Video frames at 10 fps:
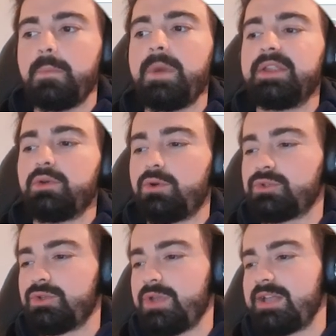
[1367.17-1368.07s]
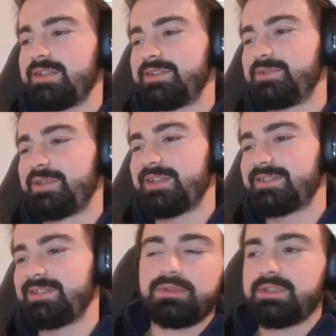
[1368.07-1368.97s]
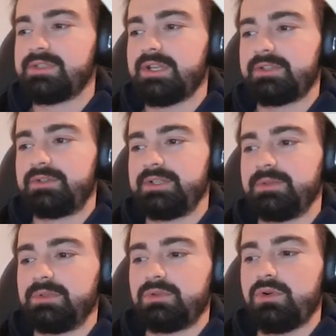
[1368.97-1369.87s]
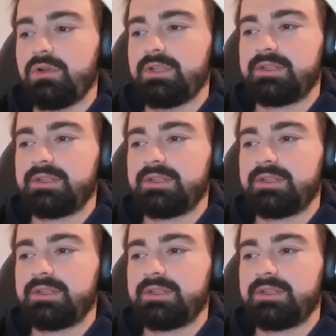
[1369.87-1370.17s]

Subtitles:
But also, as you can see, this is not a readable code,